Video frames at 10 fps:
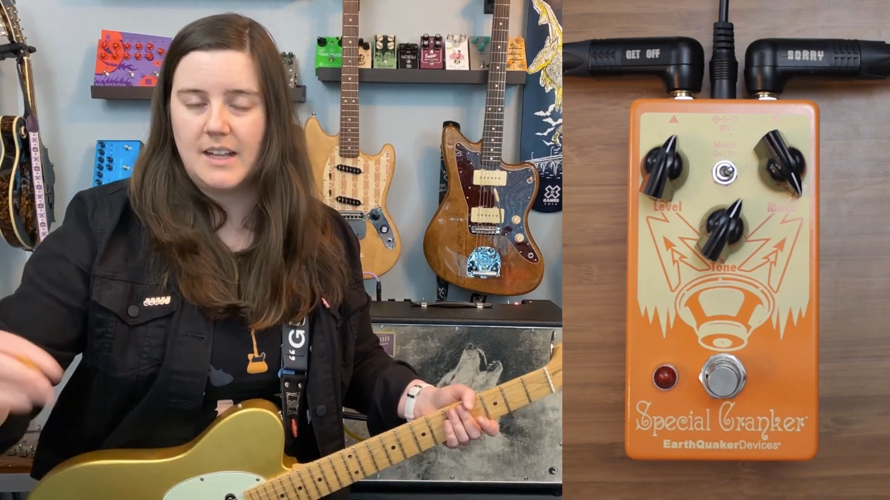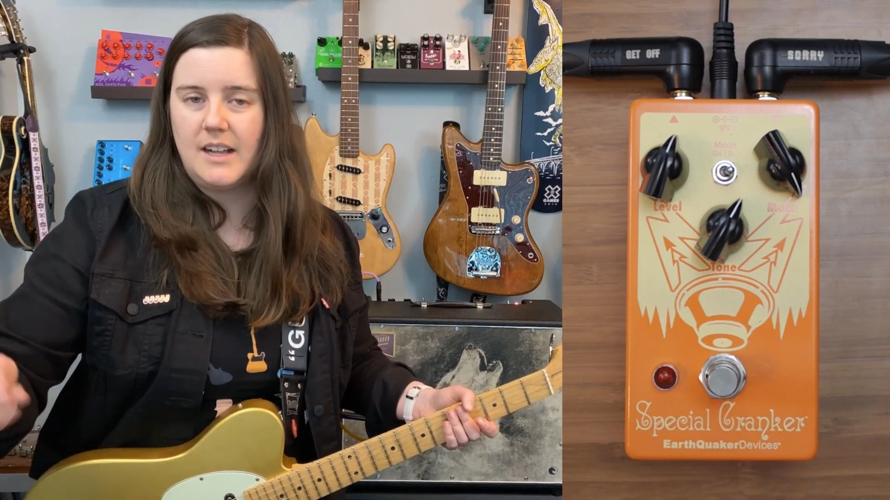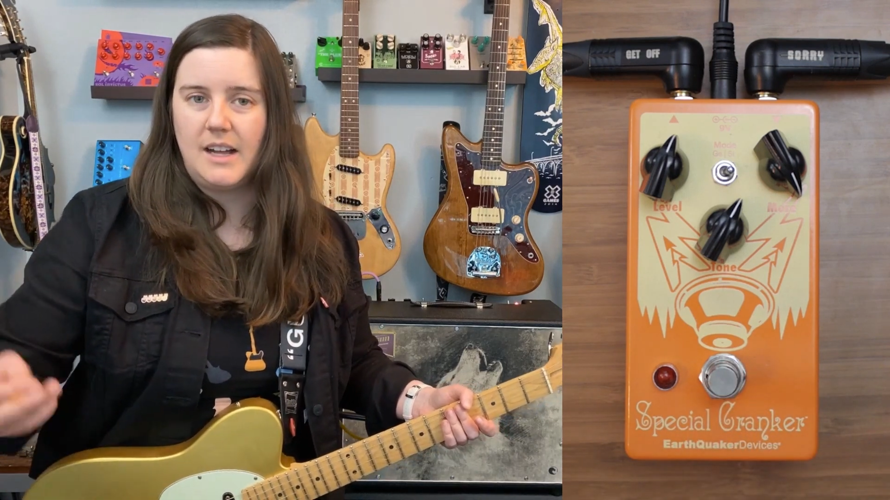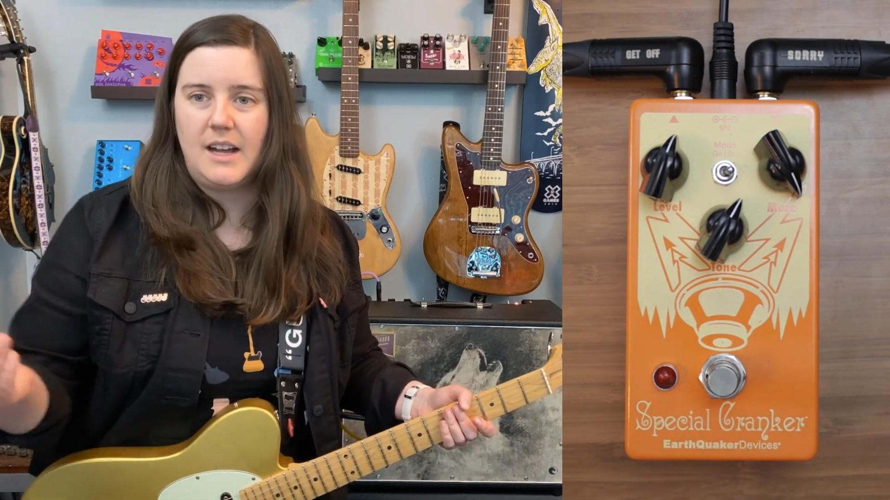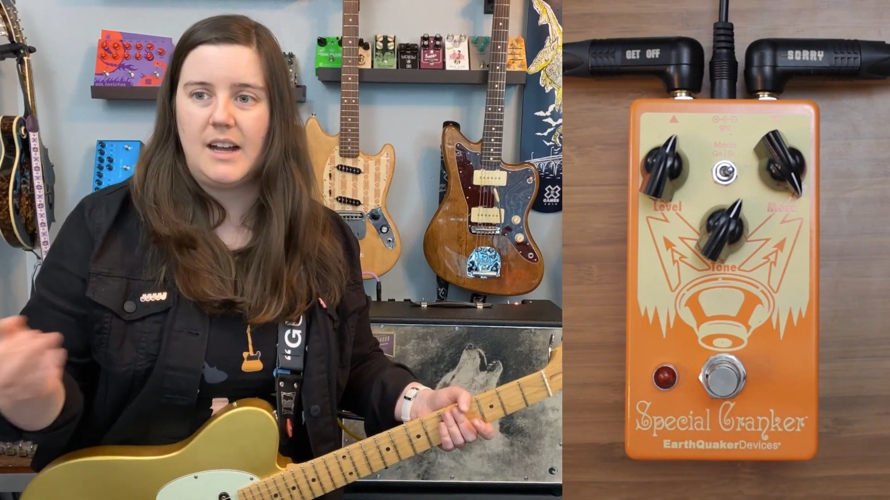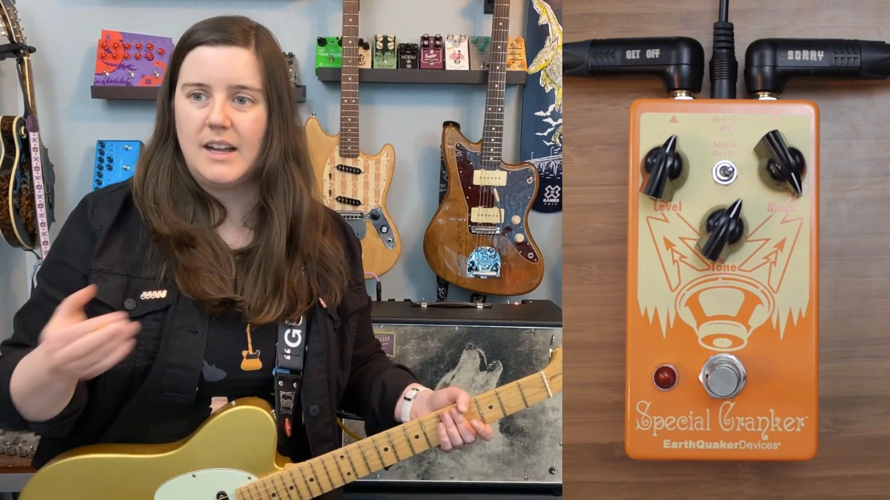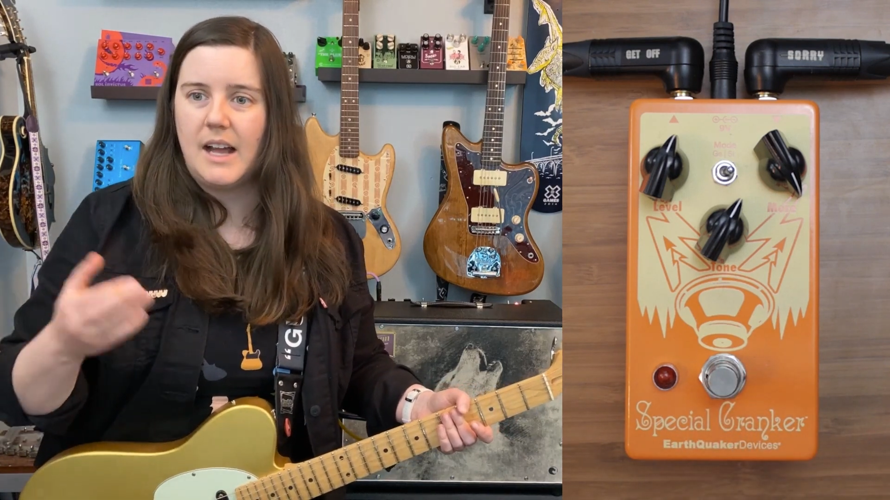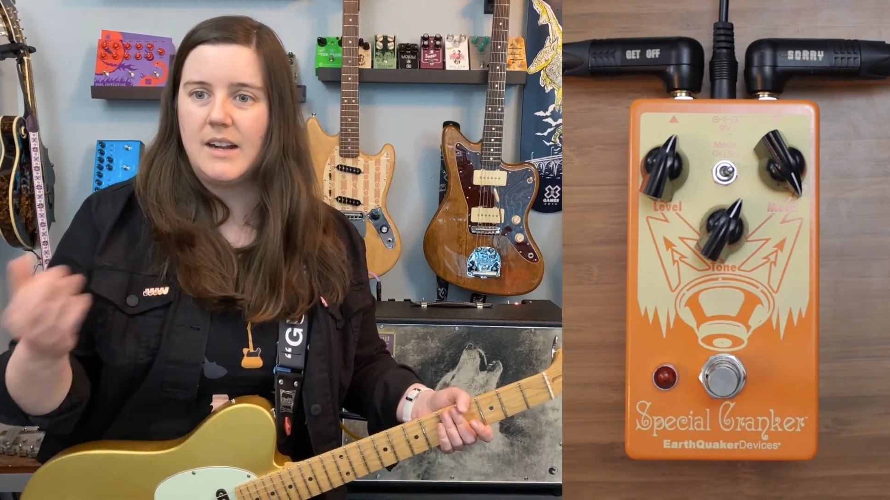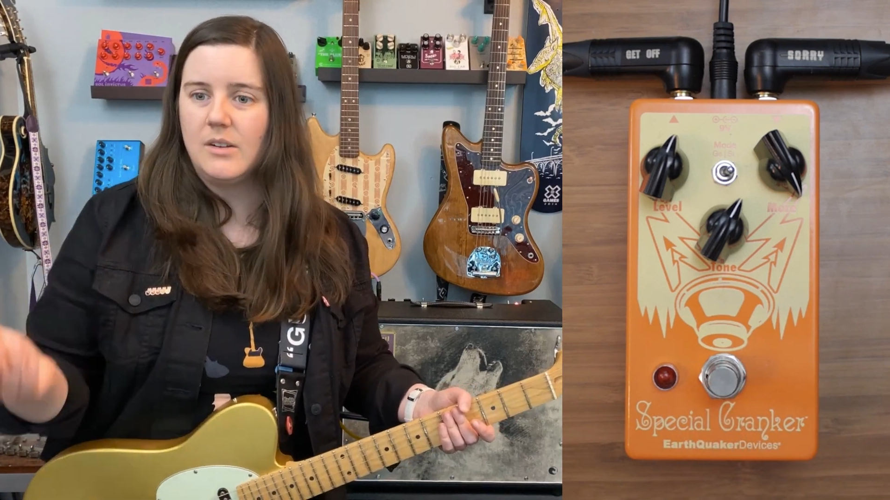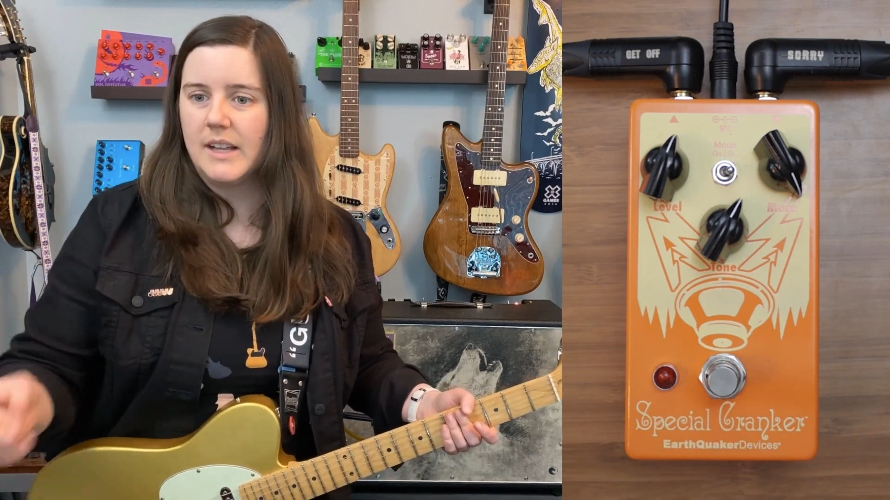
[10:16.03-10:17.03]

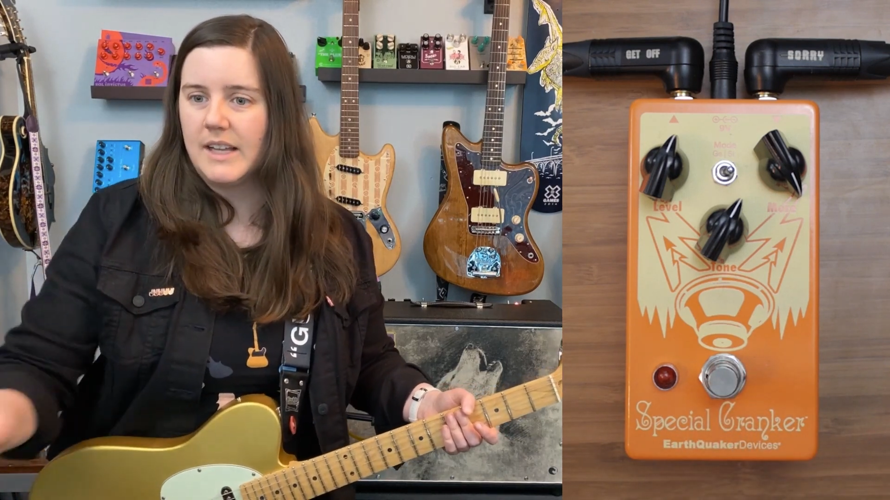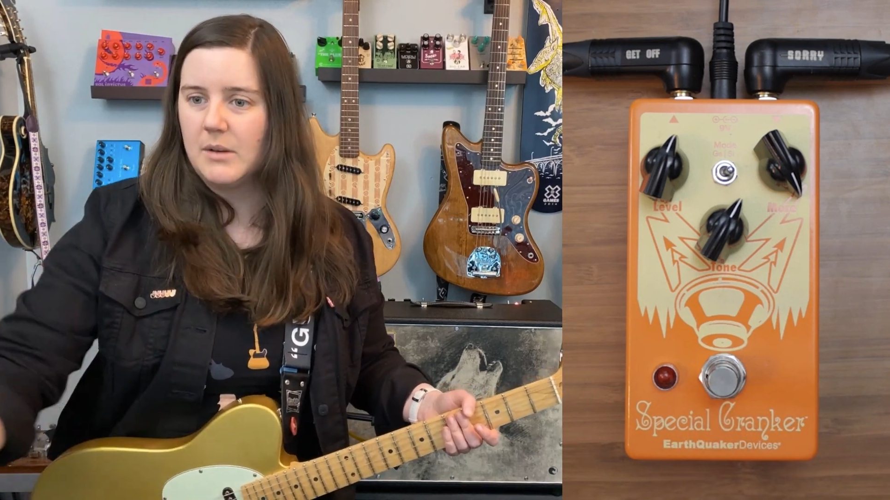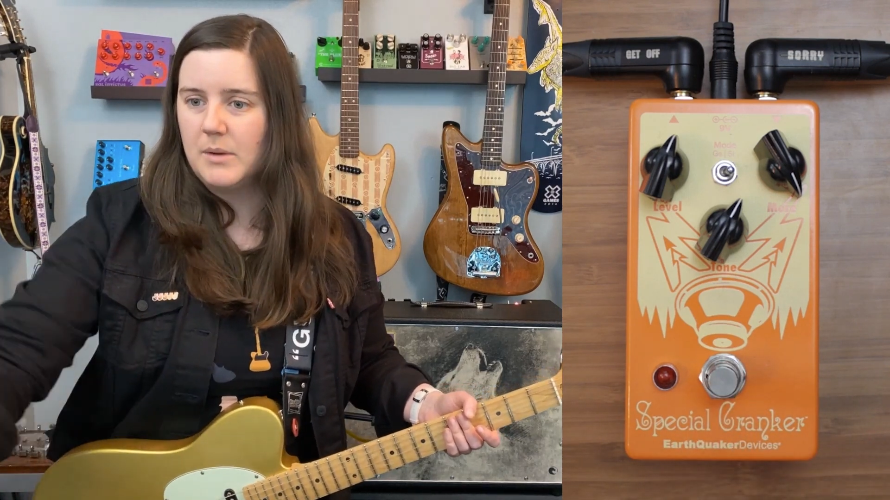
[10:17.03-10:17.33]
I don't like it